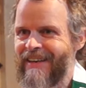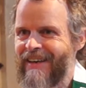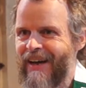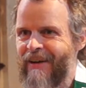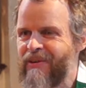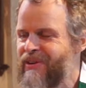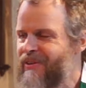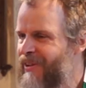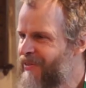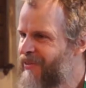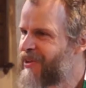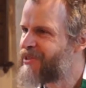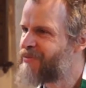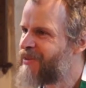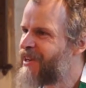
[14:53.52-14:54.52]
I wonder if they
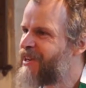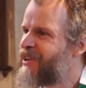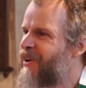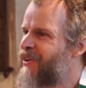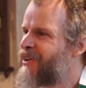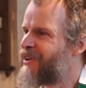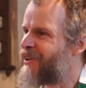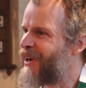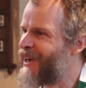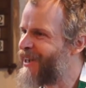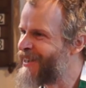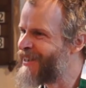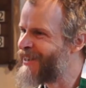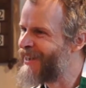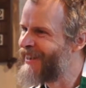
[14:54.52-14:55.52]
felt a bit
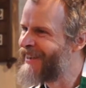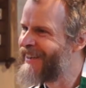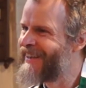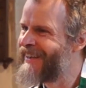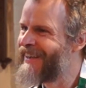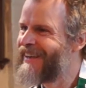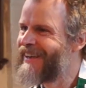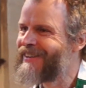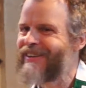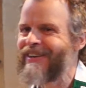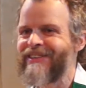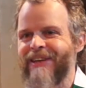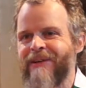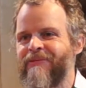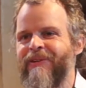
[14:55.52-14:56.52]
incongruous,
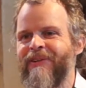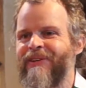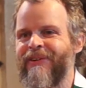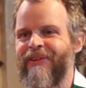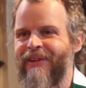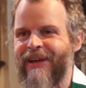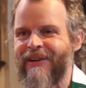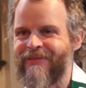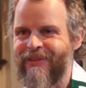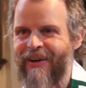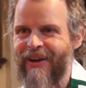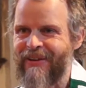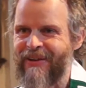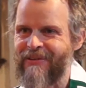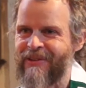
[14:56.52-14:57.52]
dressed up with all their
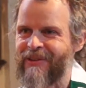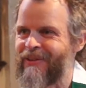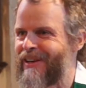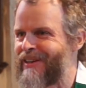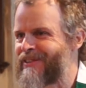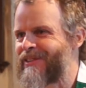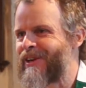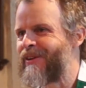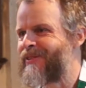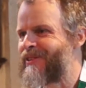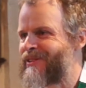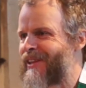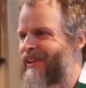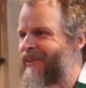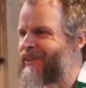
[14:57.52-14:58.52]
finery, with all their servants
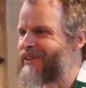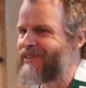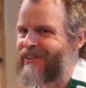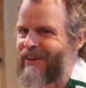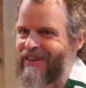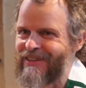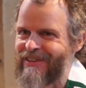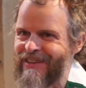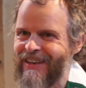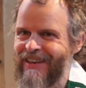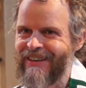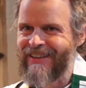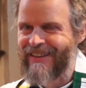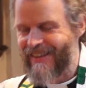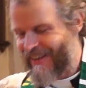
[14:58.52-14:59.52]
and their entourage,
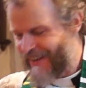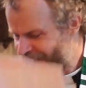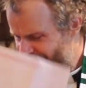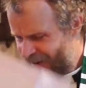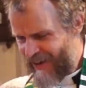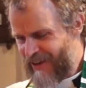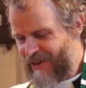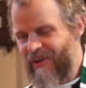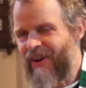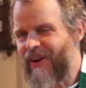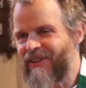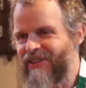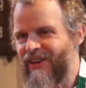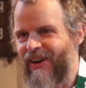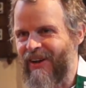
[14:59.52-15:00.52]
thinking, here you are,
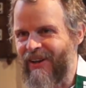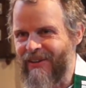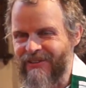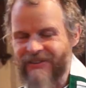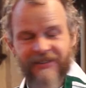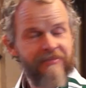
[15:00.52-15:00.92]
child.